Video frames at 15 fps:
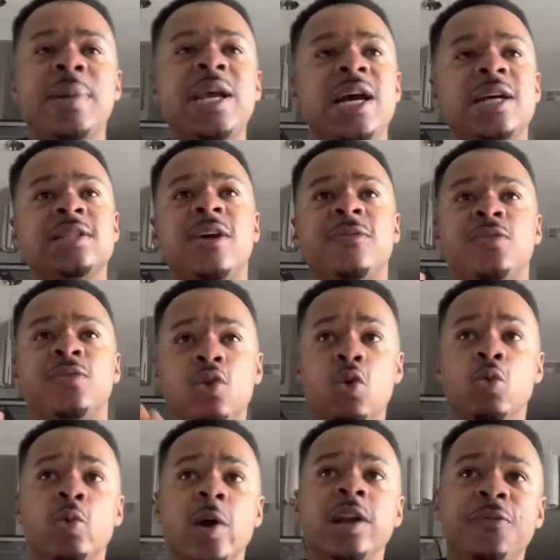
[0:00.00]
Because if
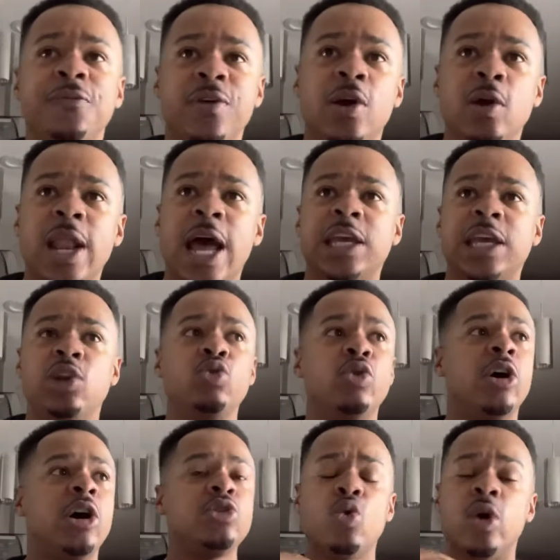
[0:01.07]
you really feel like
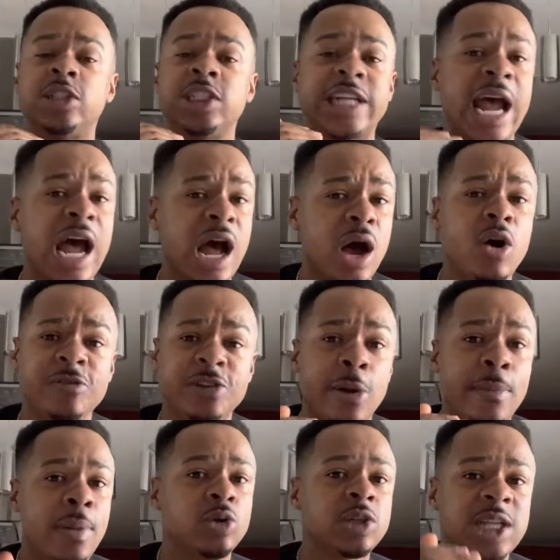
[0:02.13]
you, you are a child of the
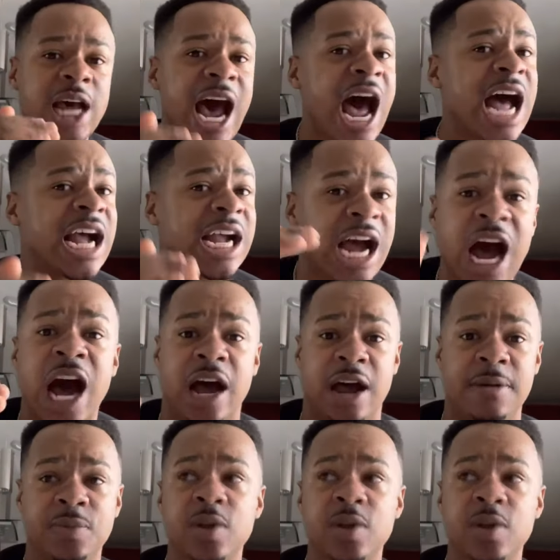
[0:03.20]
most high God,